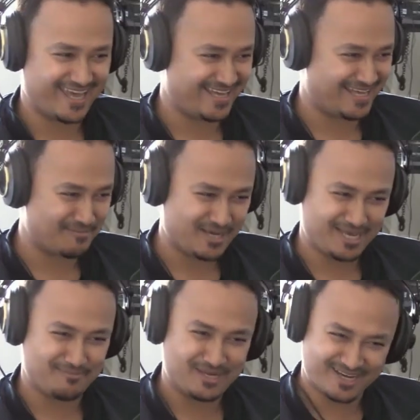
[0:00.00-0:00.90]
"Hey, am I
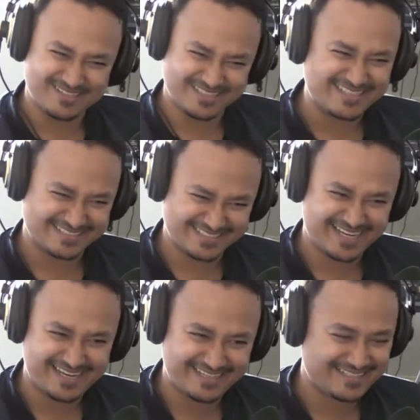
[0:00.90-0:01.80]
am I ugly inside?